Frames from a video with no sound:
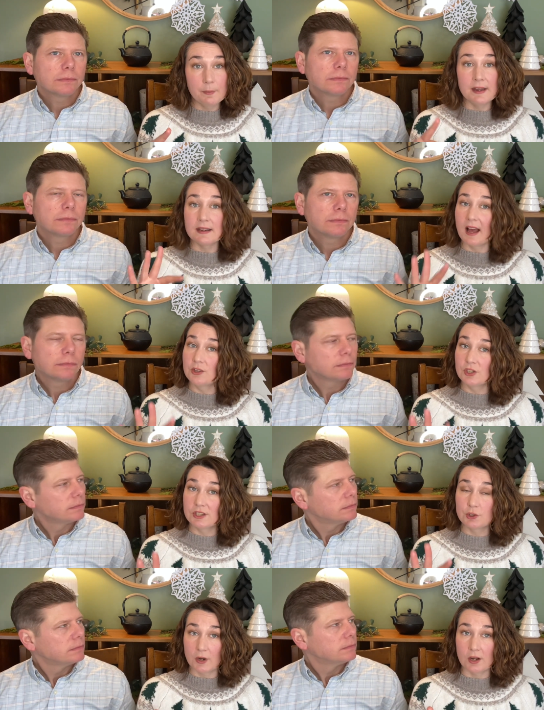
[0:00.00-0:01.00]
Speaker 1: but not
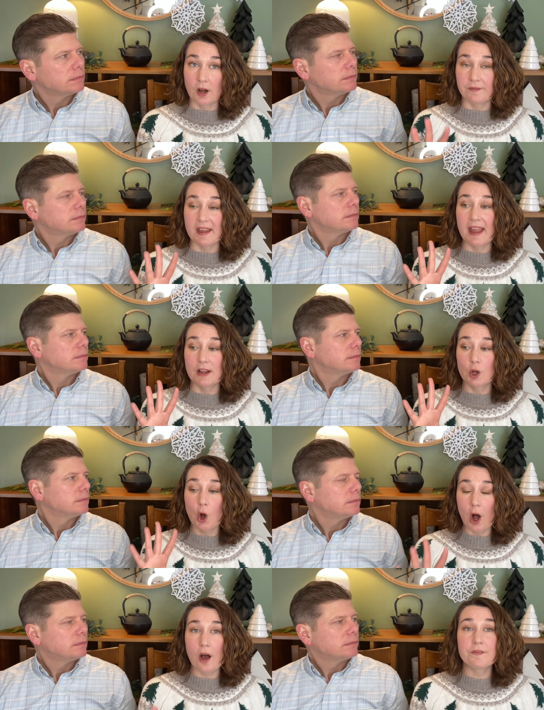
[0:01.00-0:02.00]
just straight coffee, a
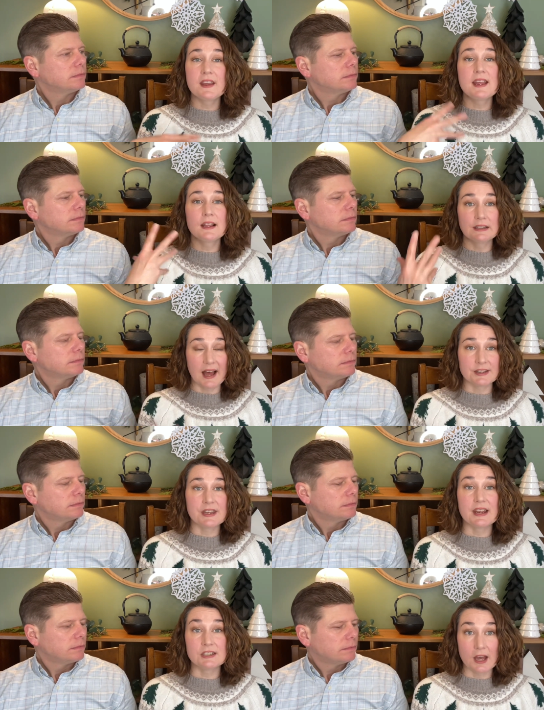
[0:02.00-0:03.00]
coffee
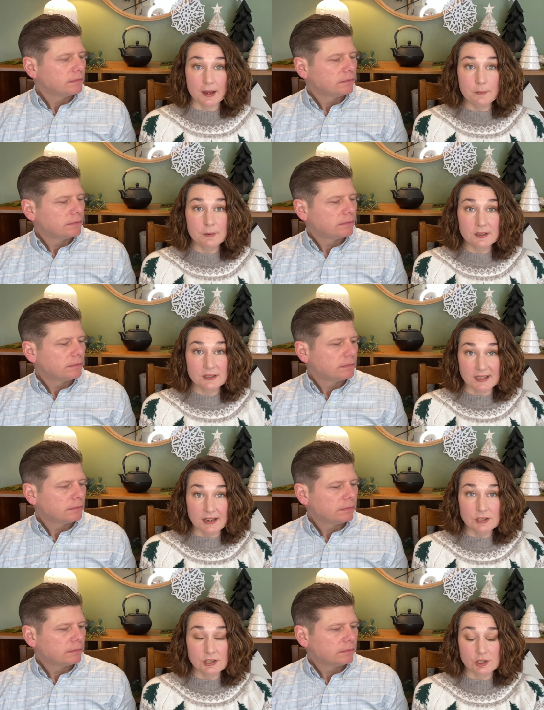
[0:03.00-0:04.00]
latte type
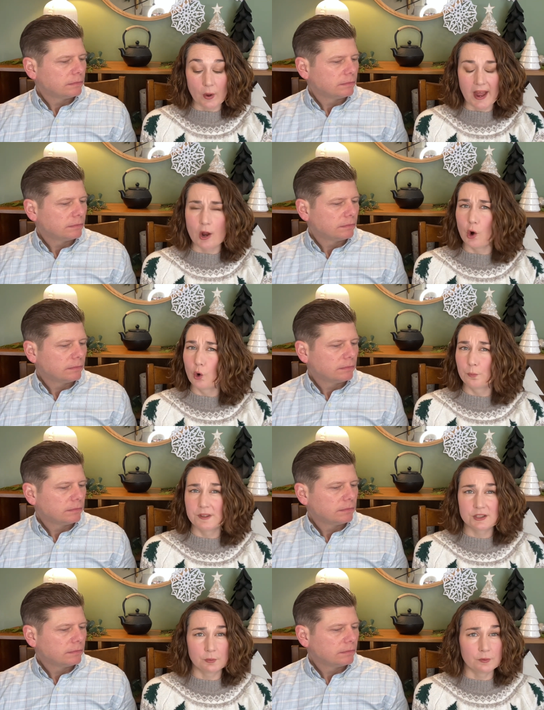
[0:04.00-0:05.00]
scent. So I hope
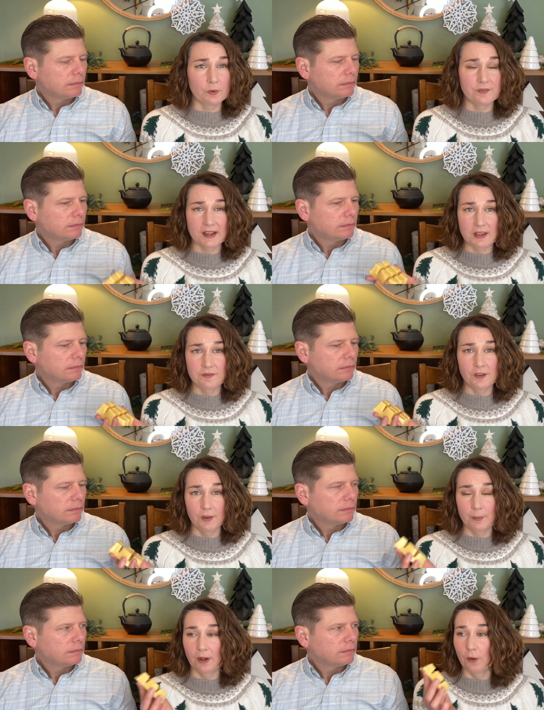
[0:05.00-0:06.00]
this one will finally fill
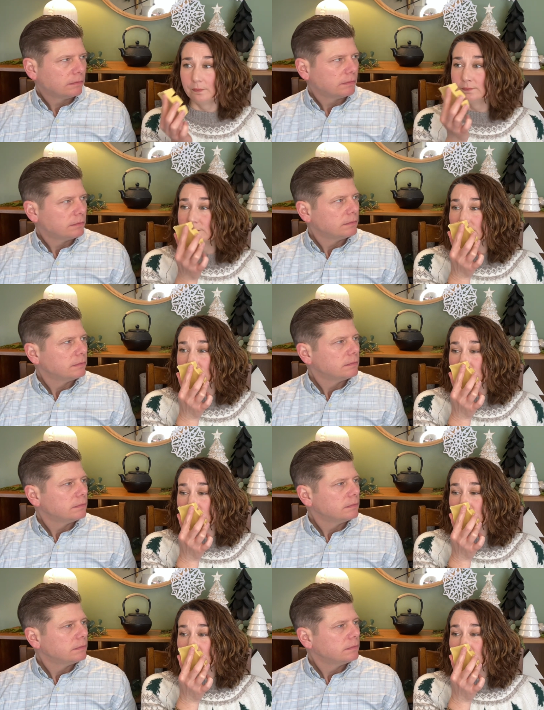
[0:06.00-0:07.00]
the bill.
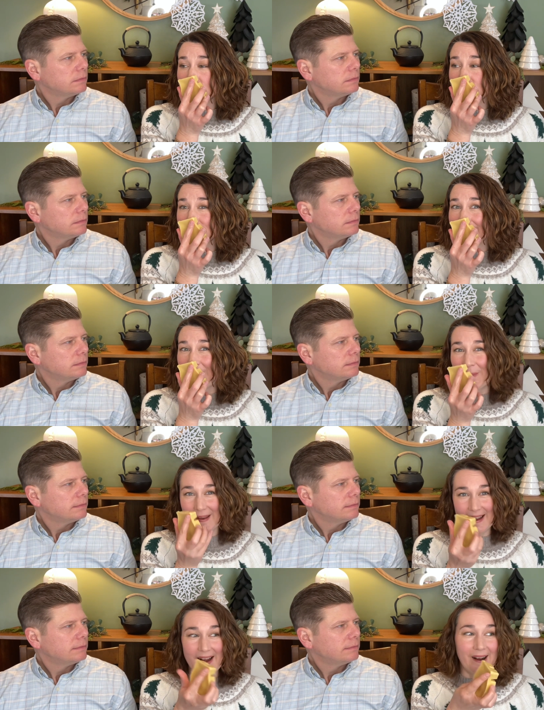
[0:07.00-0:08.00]
Oh,
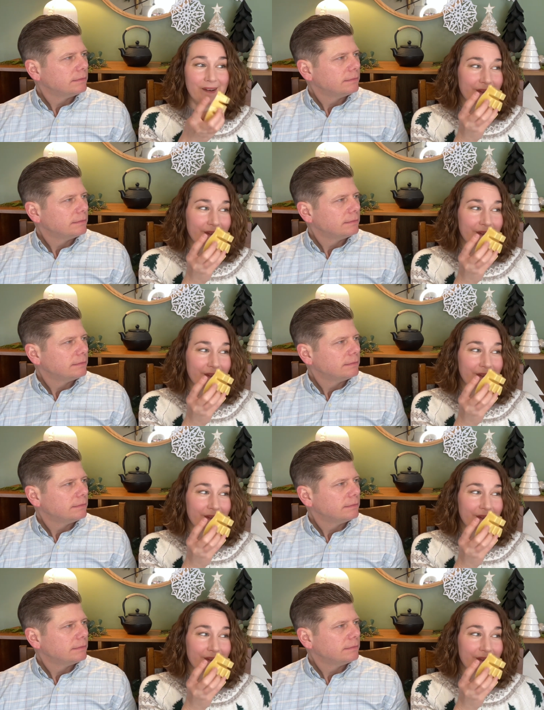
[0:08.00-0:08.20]
yeah.